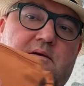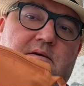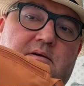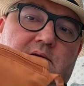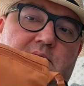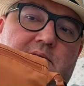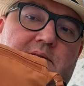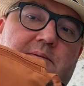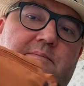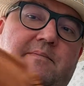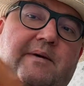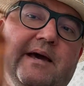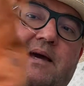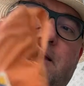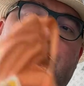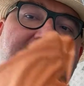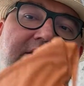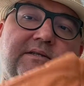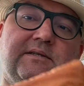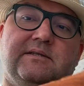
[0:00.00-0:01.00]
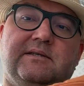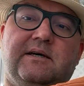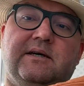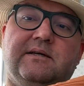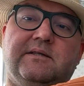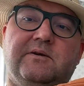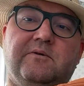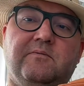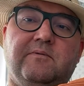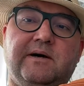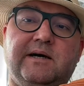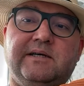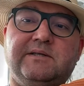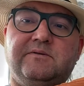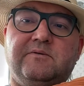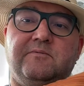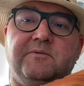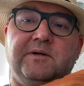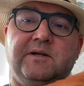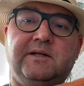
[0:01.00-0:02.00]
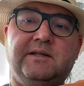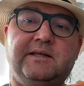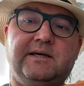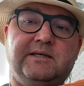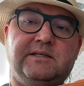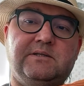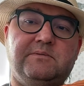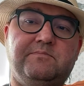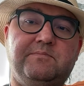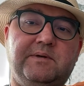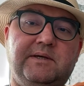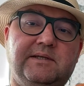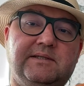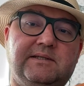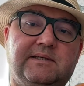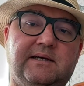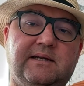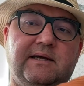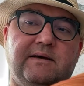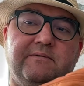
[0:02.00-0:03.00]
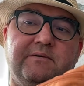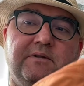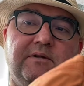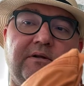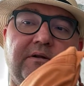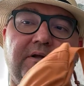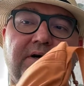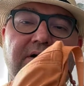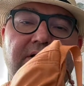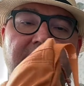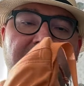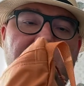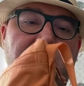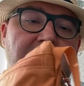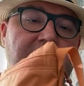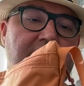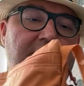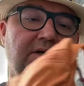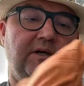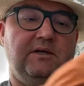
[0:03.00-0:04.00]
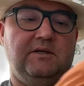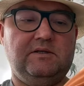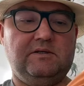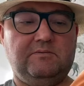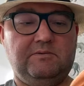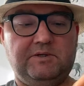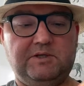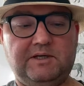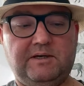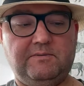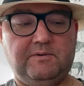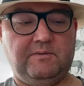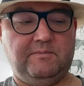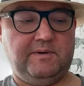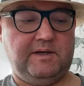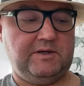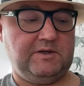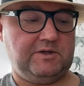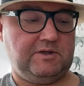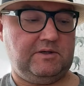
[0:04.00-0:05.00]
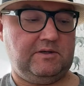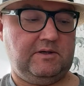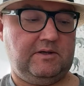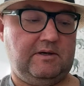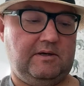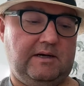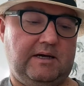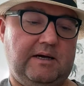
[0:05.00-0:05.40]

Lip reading: The bag is otherwise a really nice piece. I love it a lot. 2 things which I will mention.